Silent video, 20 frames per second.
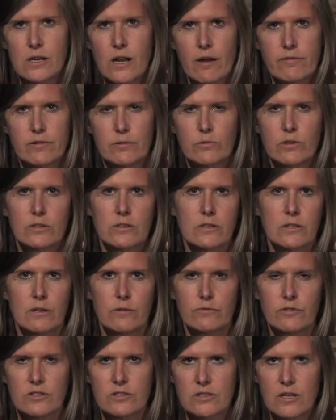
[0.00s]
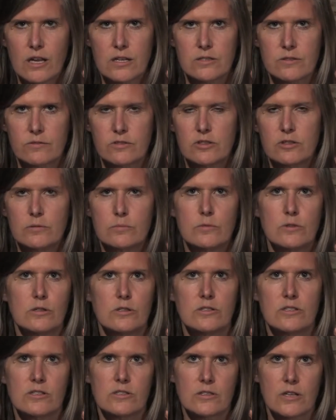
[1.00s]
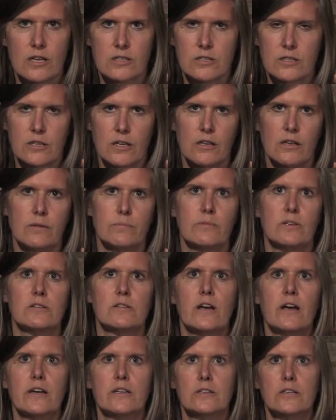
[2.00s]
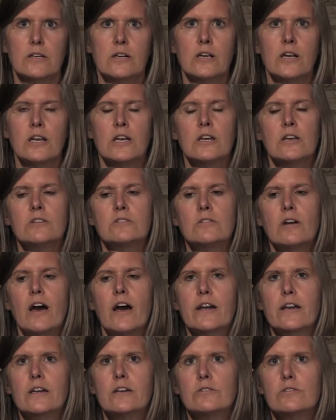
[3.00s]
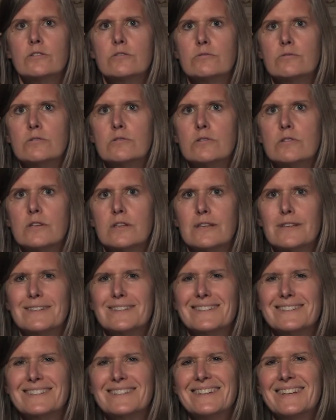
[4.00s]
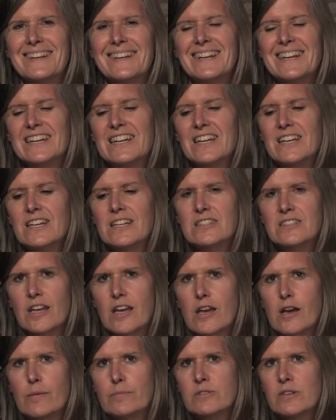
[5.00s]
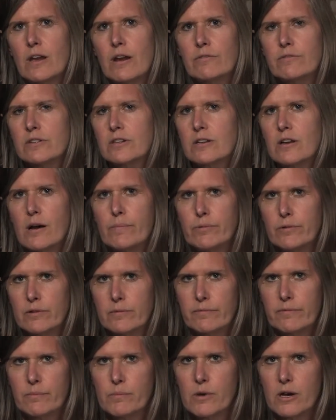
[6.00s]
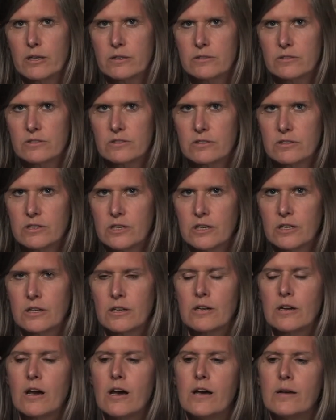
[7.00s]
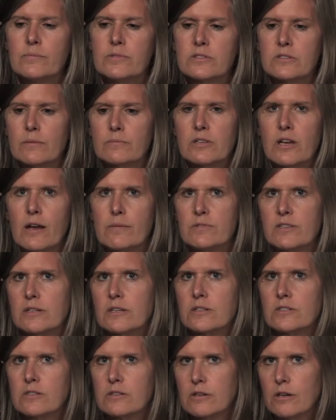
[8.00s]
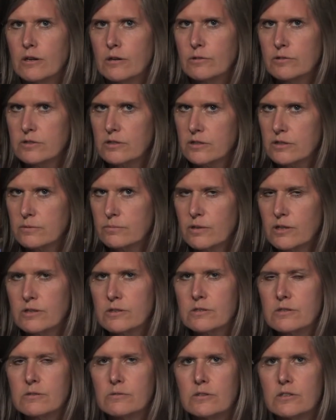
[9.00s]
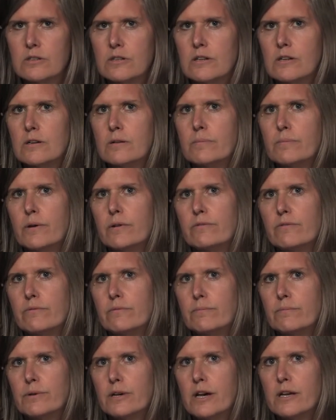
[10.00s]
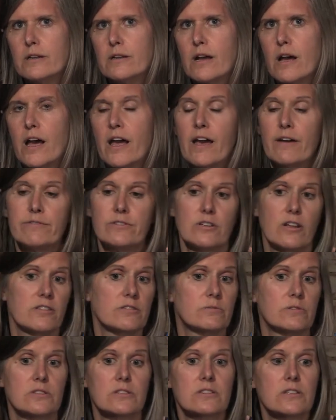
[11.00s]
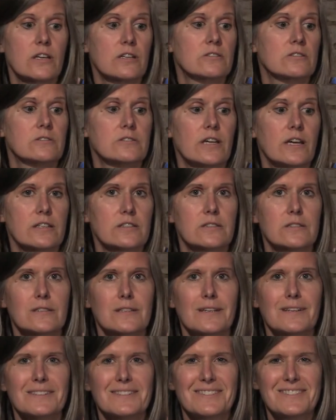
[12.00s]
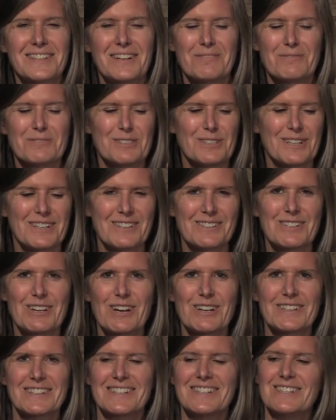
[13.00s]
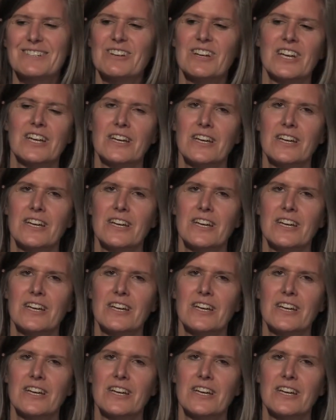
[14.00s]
and everyone looking for signs of tumor and discussing it and me lying there. So I go through these exams every couple of months. Um, sometimes I get to go six months to a year, but, but I have another one scheduled actually. So I'm sitting here talking to you